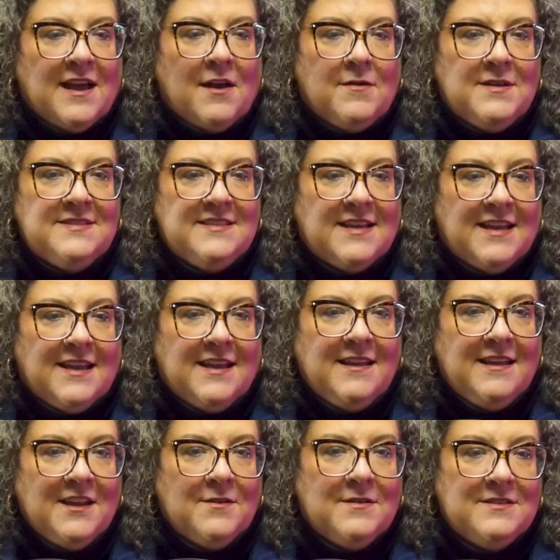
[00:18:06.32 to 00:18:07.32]
I always say,
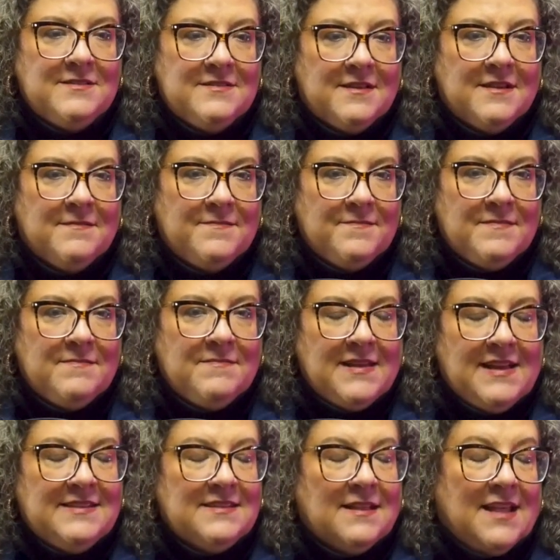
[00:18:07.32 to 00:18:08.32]
you know, it's the
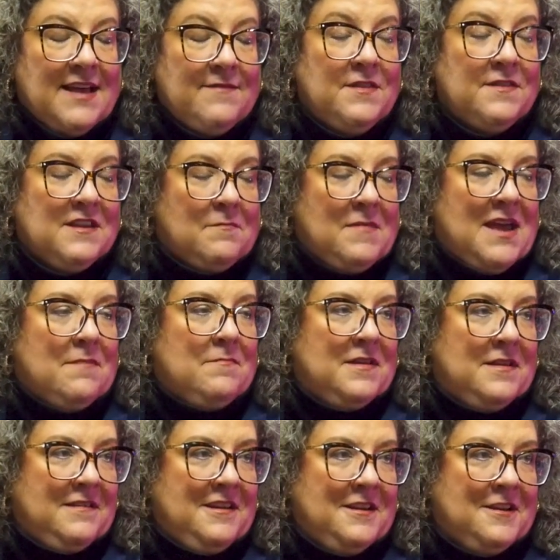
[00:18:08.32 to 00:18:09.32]
it's the eleventh
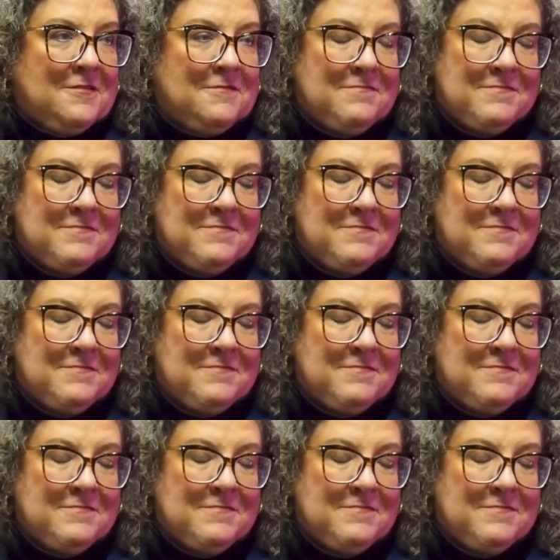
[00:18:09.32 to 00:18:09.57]
commandment, you know.